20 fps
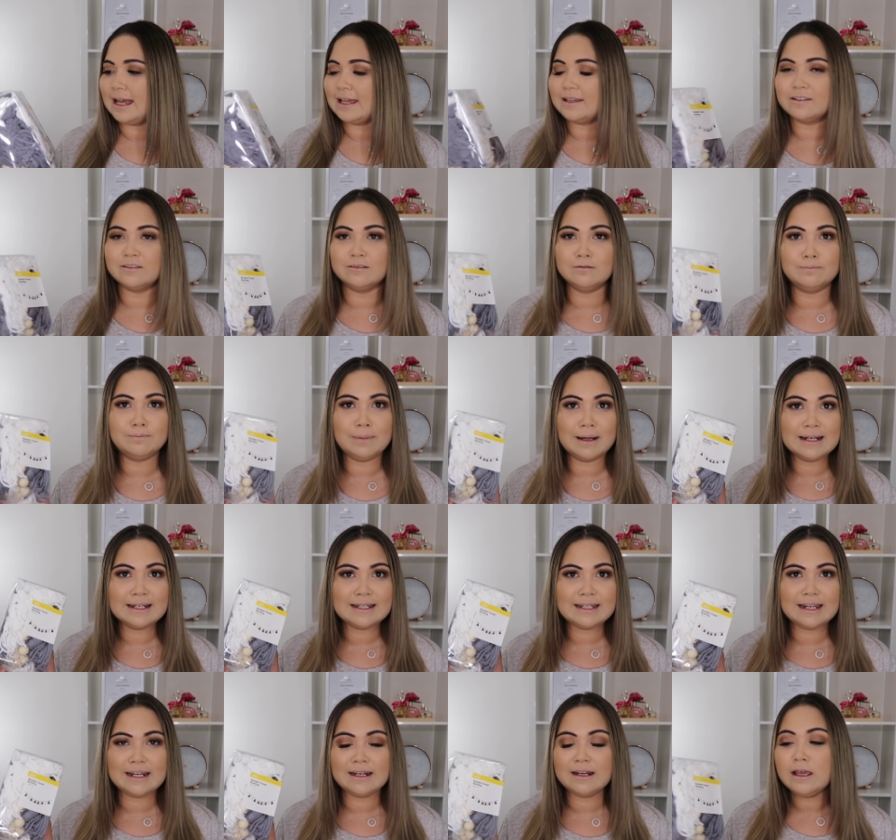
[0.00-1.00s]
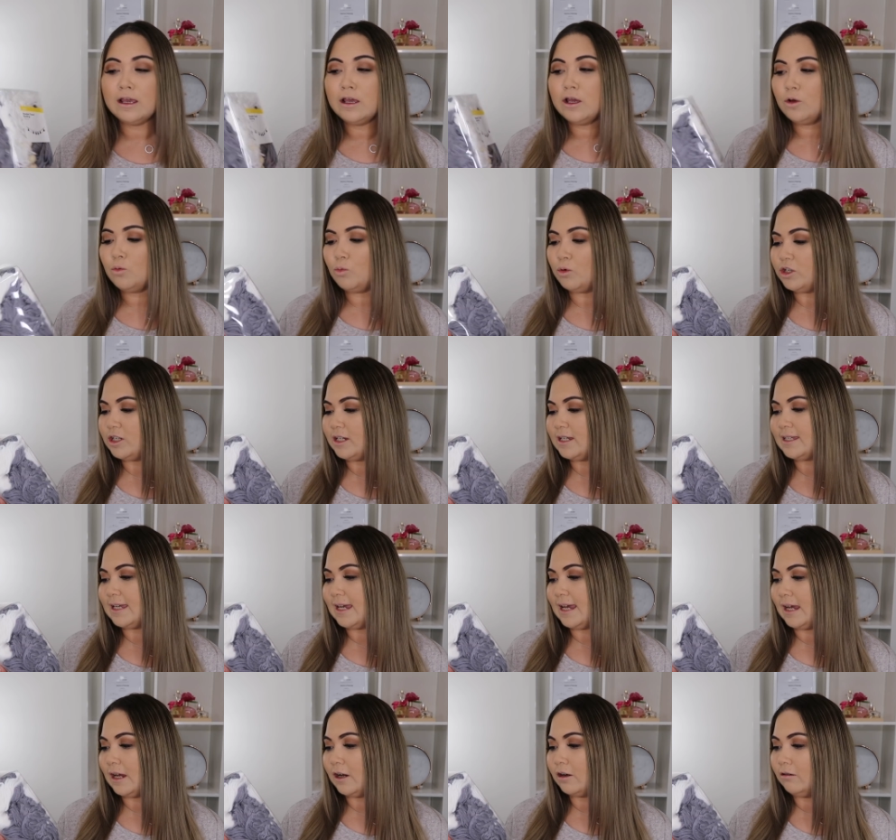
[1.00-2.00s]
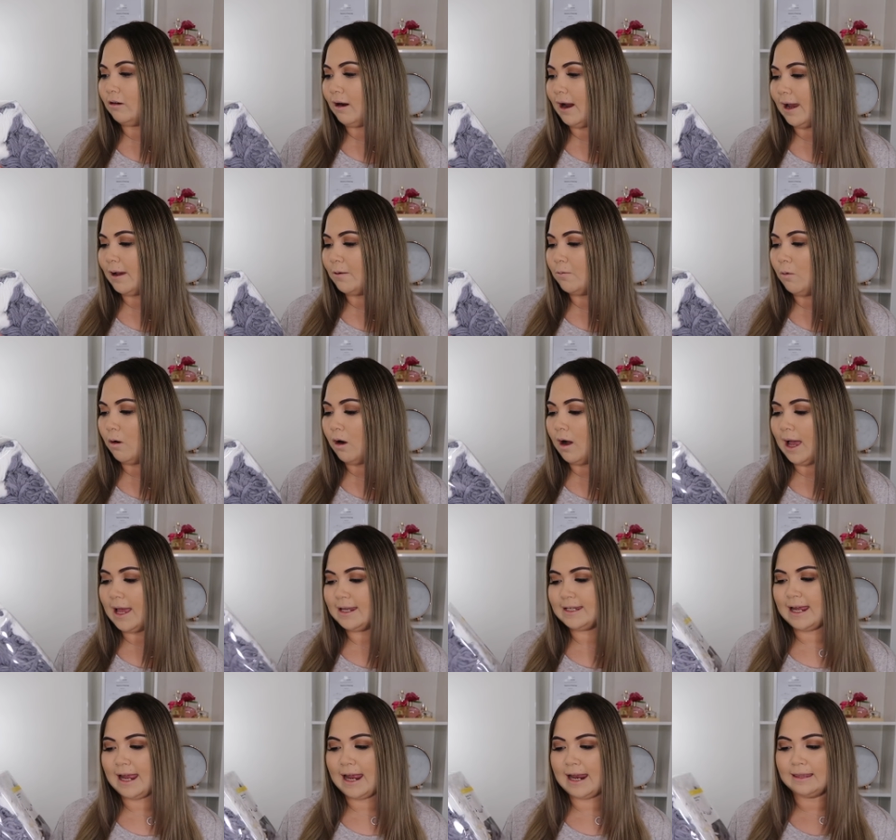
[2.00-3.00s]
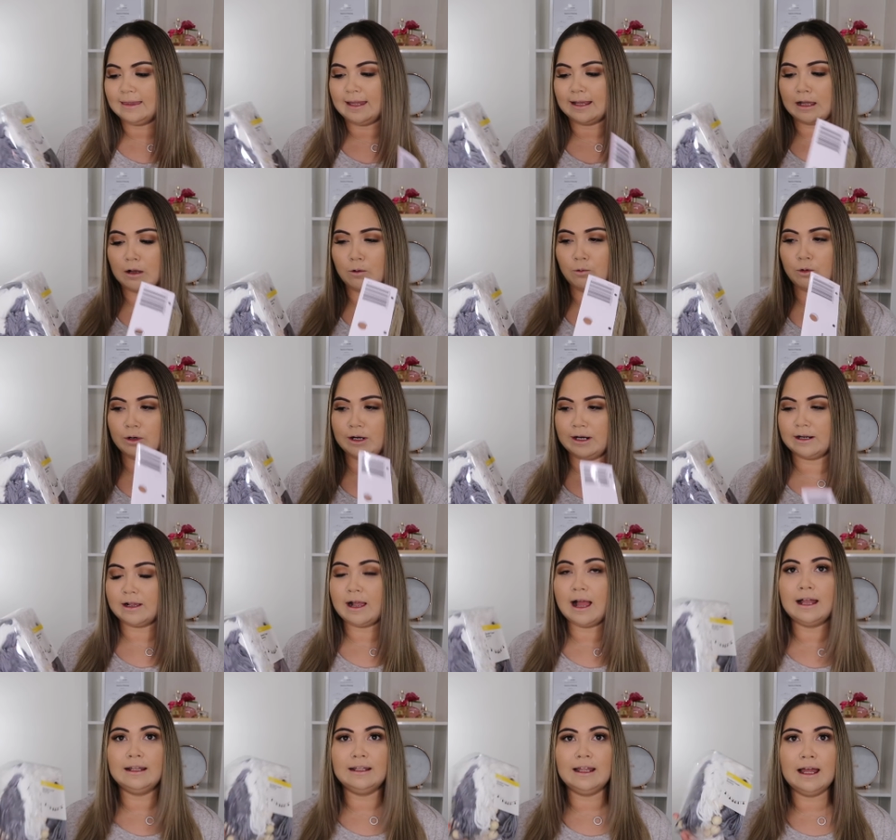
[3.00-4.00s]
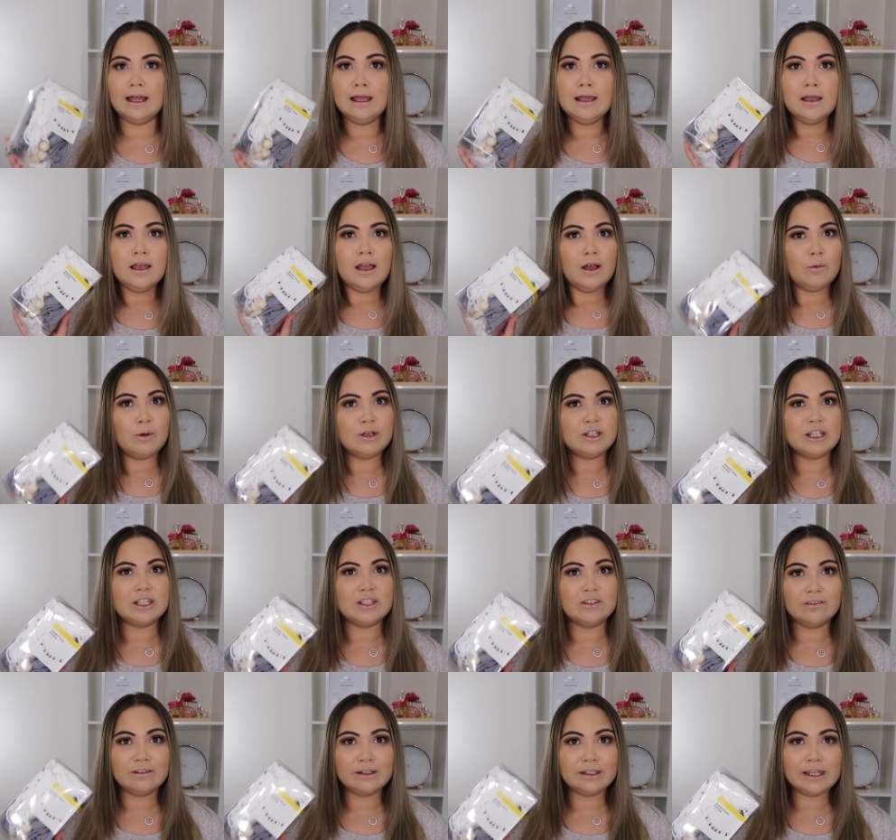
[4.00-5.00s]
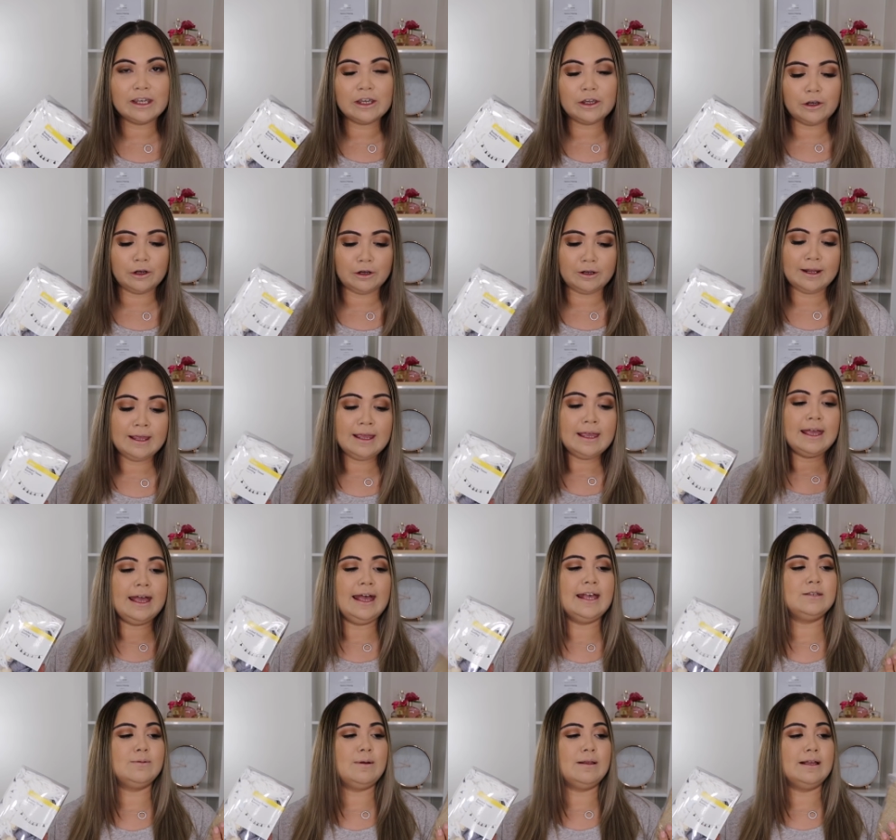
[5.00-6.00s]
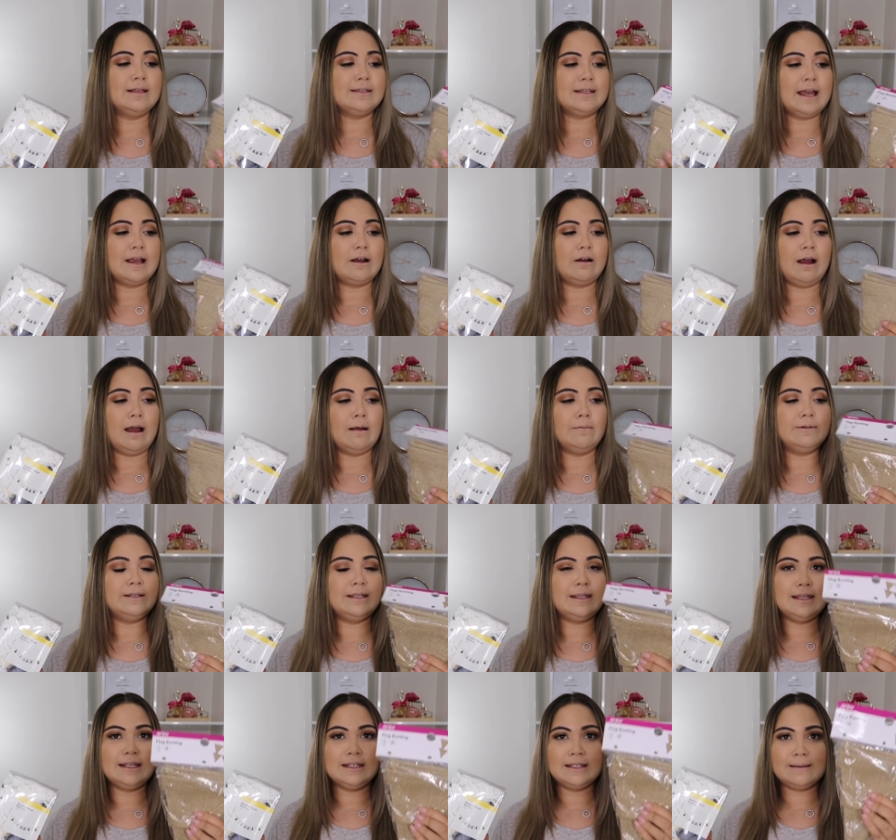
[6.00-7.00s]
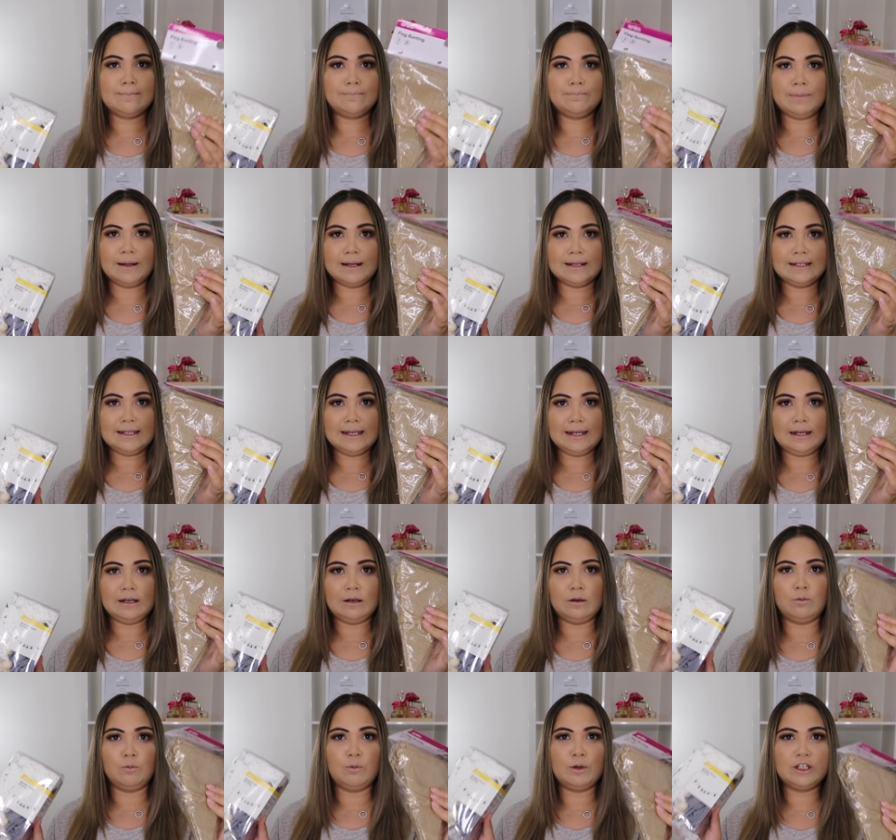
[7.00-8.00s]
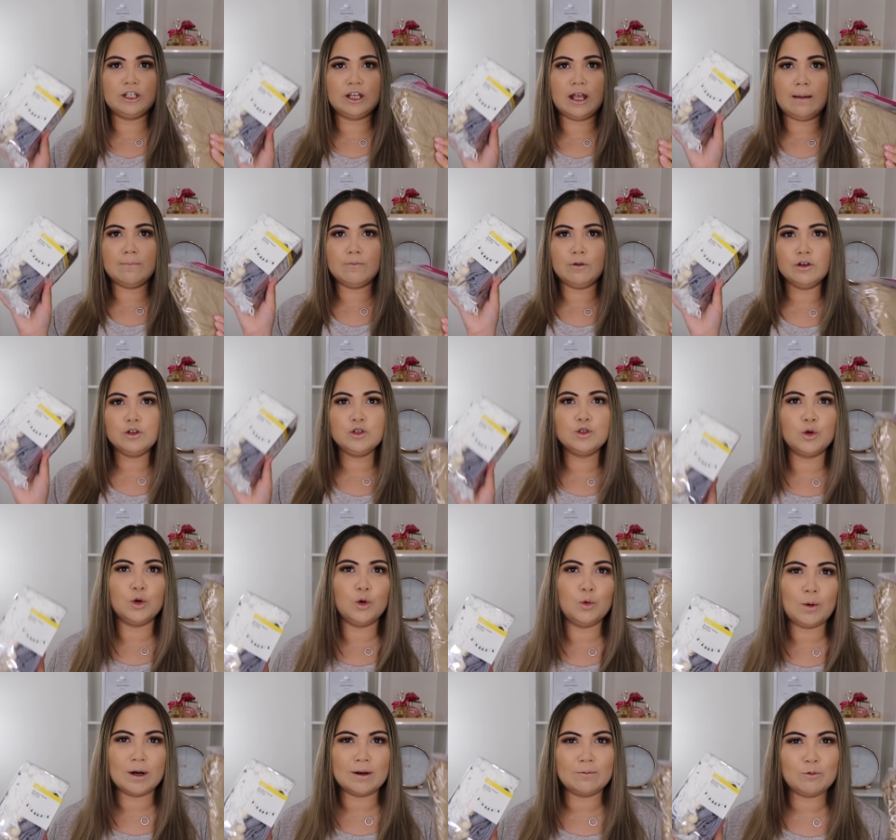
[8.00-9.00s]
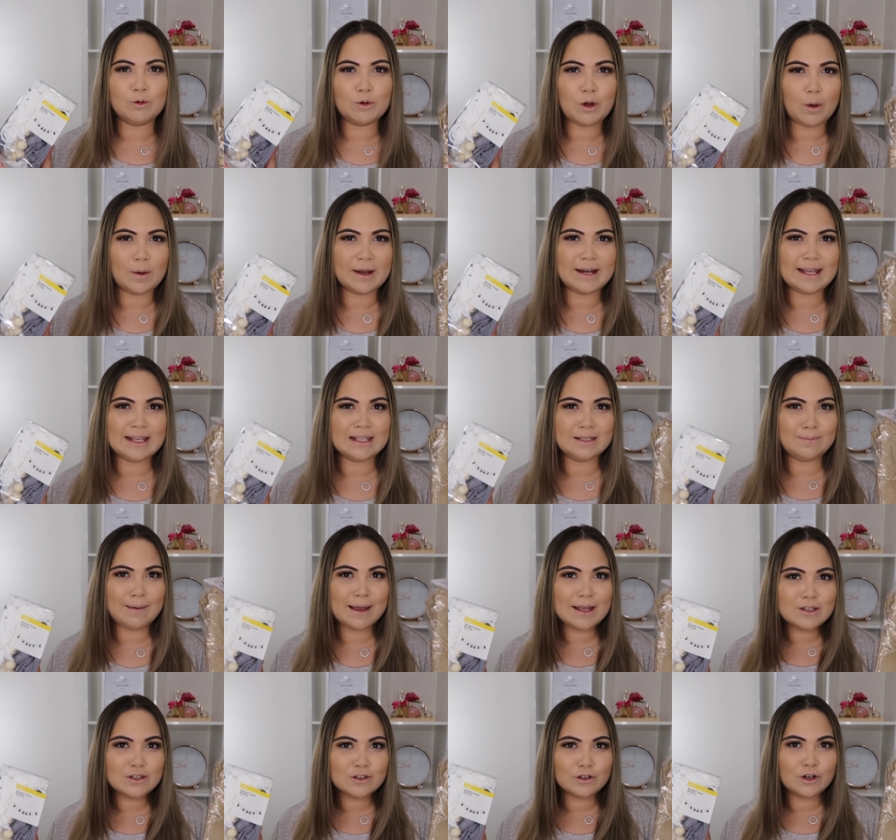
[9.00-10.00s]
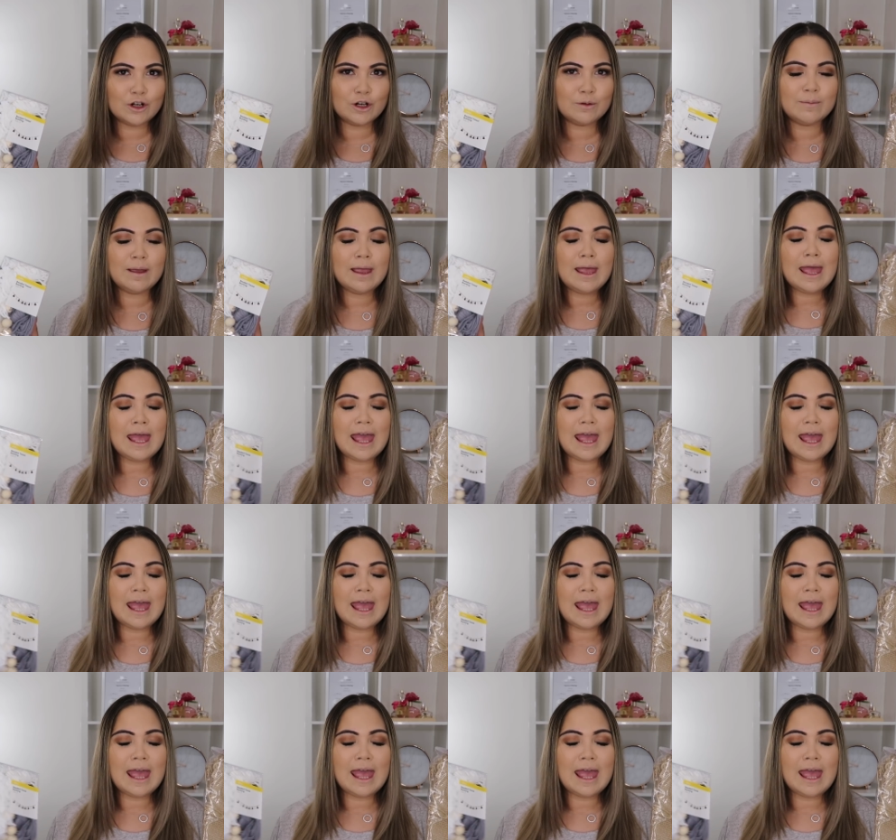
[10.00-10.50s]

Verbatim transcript: tassel bunting, which is in grey, white and like a wooden colour, which is really cute. As well as I grabbed this bunting, which I'm not sure one will go in his bedroom